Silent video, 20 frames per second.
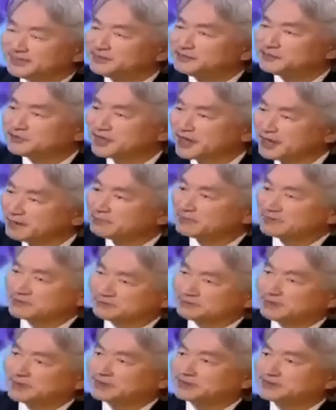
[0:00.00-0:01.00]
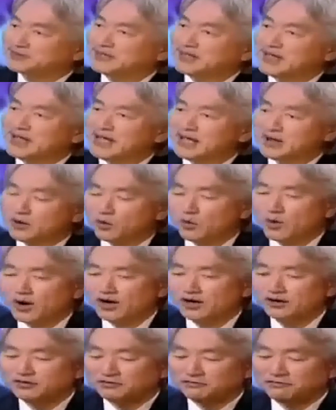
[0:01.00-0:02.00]
into hyperspace,
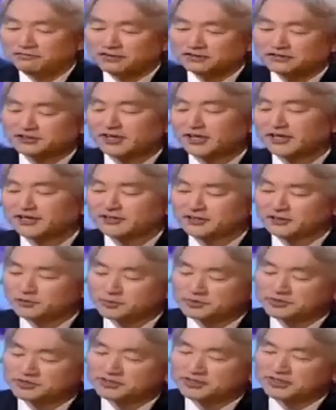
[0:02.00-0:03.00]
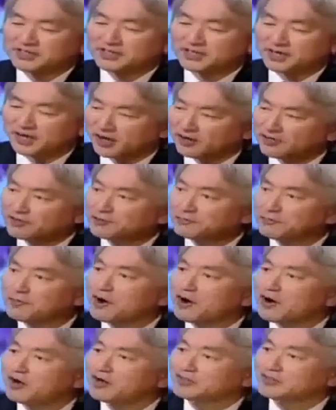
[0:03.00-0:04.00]
where the fish scientist would see other
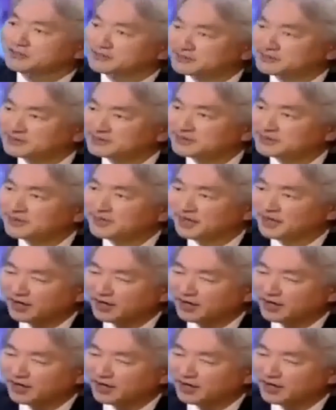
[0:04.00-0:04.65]
ponds,